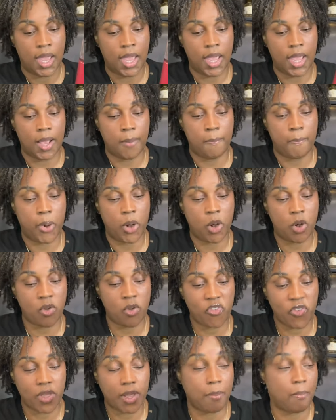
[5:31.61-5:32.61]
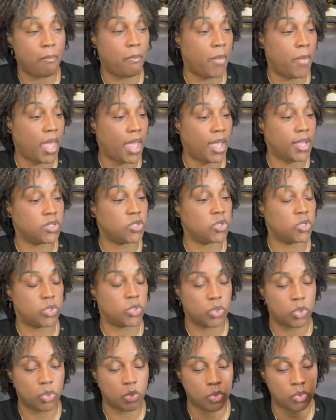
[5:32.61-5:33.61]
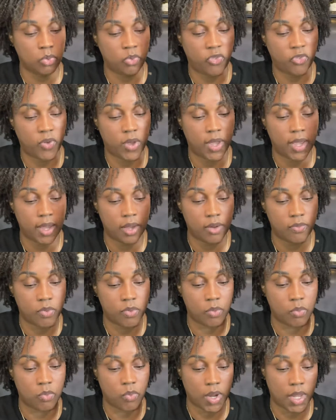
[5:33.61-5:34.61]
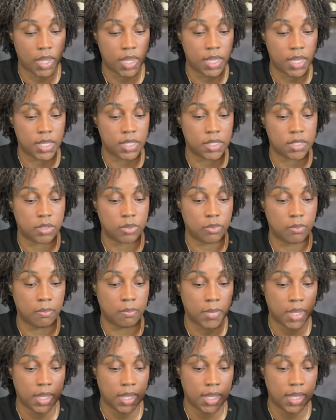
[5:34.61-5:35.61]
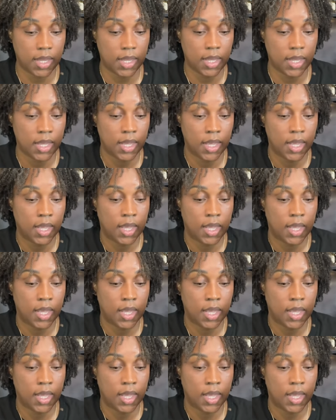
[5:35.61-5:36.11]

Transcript: A perfect match to Forever Red to me